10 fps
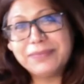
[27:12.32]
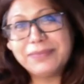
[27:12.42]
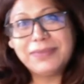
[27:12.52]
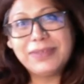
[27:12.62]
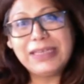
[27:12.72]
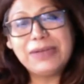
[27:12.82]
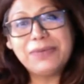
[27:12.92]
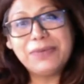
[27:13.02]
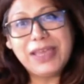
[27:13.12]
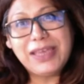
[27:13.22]
in a
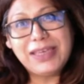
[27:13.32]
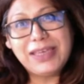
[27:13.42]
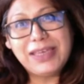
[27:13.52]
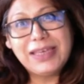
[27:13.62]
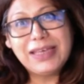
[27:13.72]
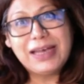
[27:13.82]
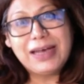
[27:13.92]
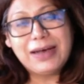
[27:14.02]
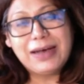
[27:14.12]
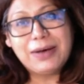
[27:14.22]
way,
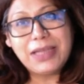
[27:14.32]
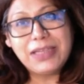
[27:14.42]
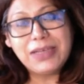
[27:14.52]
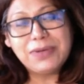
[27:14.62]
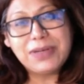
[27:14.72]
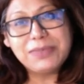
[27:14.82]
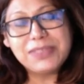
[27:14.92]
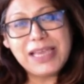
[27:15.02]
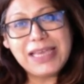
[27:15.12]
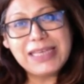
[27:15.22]
I think what I'm
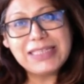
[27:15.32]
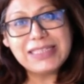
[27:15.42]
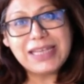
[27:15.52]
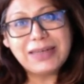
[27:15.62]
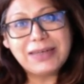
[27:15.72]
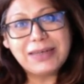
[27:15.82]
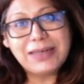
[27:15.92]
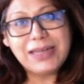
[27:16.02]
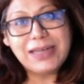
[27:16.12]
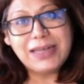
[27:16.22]
saying is that
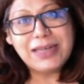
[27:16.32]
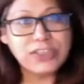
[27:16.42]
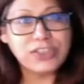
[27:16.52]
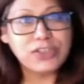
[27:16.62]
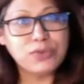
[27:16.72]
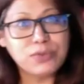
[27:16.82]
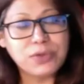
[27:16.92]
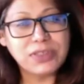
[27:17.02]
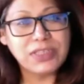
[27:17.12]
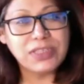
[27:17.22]
let's pay attention
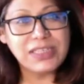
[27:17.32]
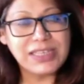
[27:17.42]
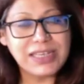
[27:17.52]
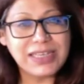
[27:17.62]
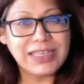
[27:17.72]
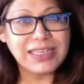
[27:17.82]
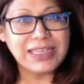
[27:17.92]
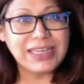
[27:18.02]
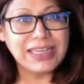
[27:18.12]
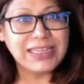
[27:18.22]
to what things are
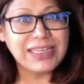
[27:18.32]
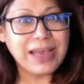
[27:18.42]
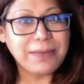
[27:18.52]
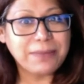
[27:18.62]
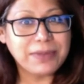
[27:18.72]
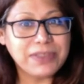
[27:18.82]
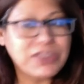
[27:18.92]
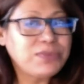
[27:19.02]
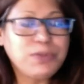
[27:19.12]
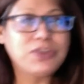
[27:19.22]
connecting up
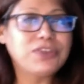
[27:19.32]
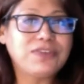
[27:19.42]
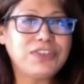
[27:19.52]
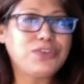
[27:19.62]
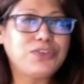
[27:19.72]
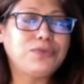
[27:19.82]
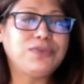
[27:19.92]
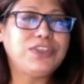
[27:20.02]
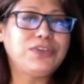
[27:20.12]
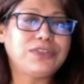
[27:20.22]
just because of these two
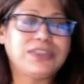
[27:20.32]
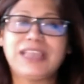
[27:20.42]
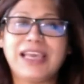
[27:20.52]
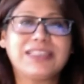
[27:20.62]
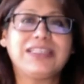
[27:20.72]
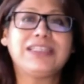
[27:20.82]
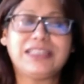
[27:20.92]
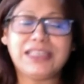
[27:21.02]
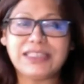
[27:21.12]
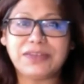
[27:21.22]
videos, these excellent
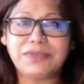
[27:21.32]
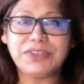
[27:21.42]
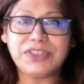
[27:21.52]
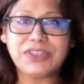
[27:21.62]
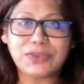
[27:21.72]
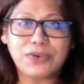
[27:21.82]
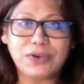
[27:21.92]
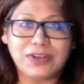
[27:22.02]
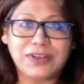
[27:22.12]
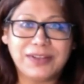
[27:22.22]
things that we just saw.
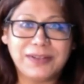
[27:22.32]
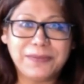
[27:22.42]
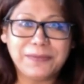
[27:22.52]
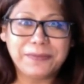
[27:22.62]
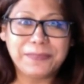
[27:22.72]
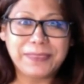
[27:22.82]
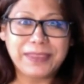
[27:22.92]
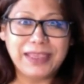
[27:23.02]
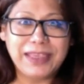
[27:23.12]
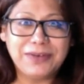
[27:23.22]

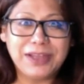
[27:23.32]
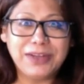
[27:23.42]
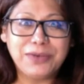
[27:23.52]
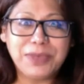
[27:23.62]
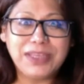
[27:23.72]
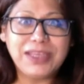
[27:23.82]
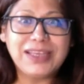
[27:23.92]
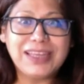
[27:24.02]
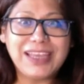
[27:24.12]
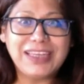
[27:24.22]
You know, and the way they're
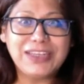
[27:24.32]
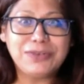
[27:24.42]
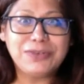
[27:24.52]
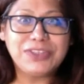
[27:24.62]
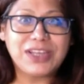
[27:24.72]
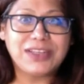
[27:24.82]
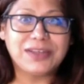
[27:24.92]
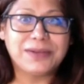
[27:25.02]
connecting to each other.